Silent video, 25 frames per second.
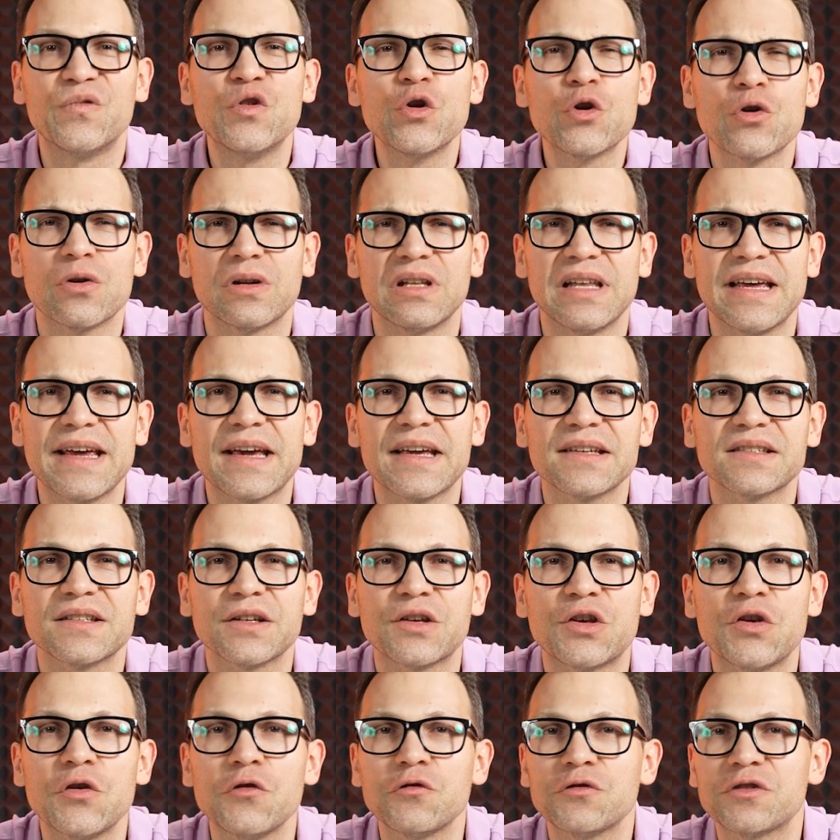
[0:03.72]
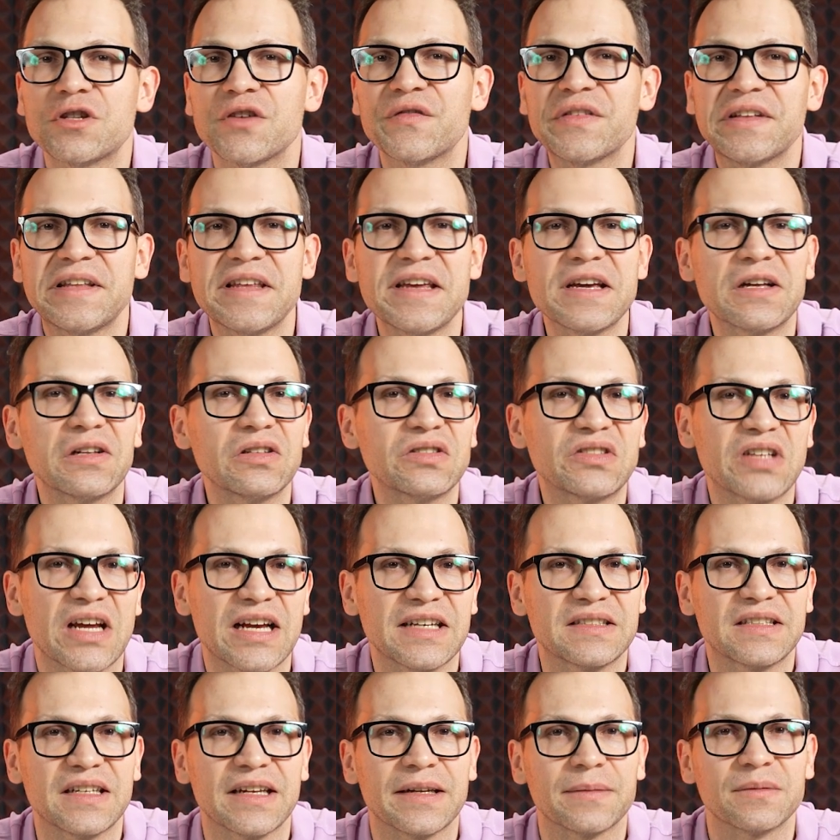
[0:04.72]
Neuralink is accused of illegal
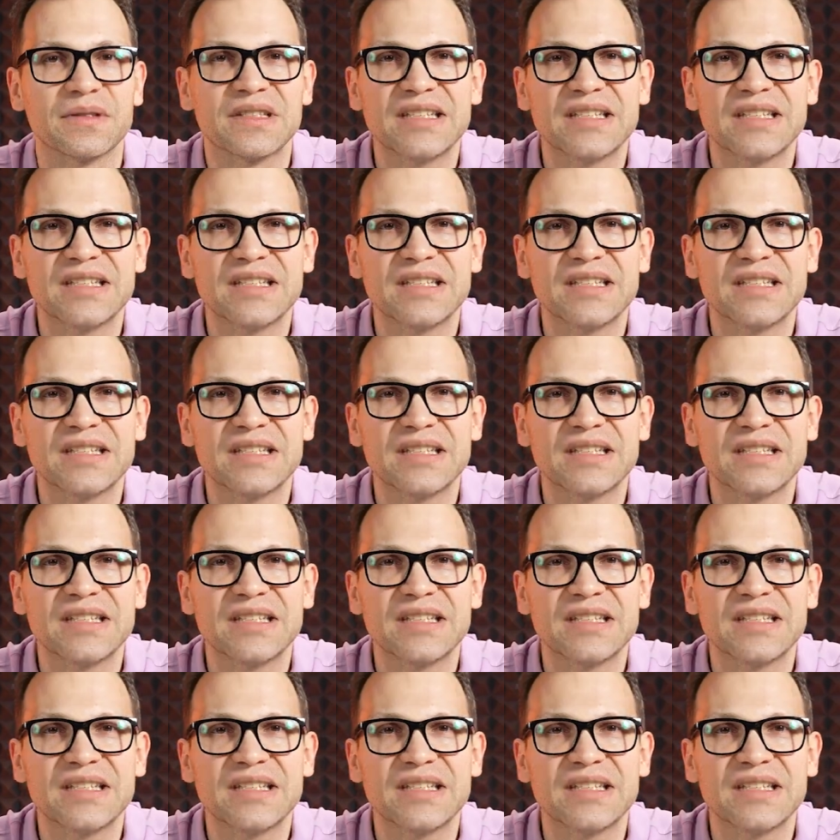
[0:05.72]
testing.